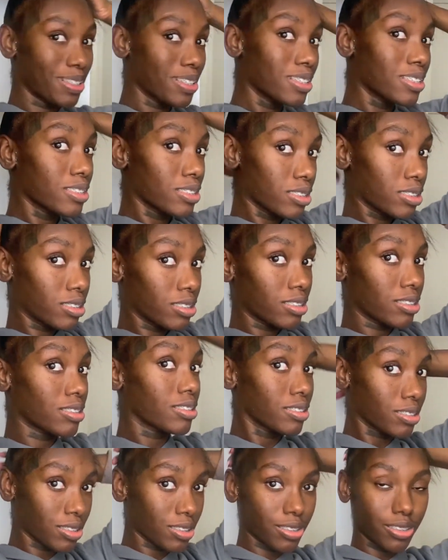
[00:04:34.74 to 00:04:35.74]
Yes,
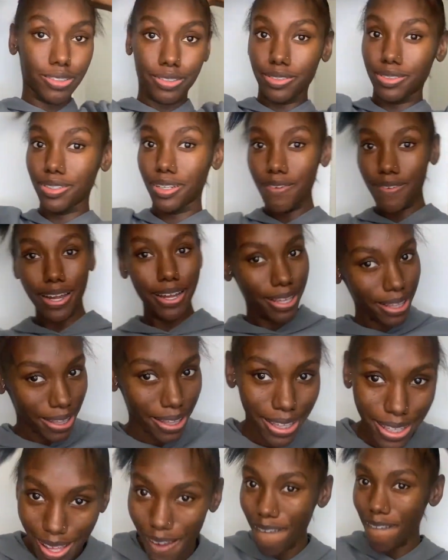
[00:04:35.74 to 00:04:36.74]
so I'm loving
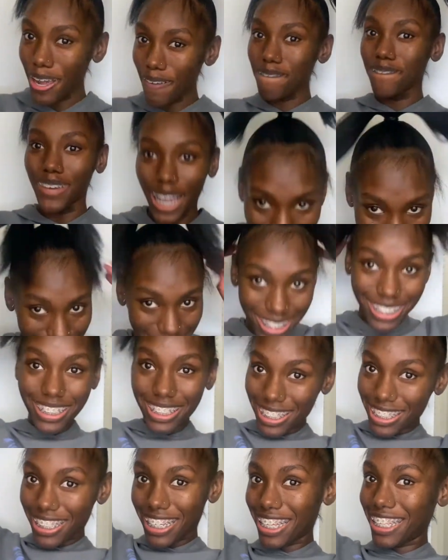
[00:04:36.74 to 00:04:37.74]
it. No
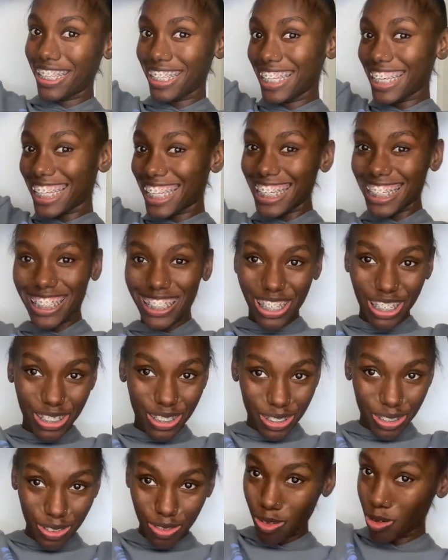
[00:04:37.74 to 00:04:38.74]
flyaways. It's
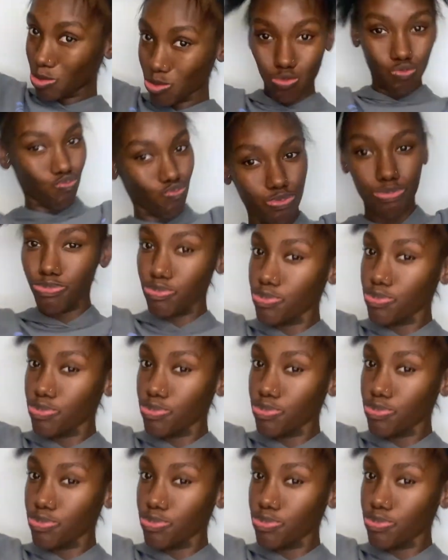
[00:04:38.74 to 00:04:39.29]
nice. It looks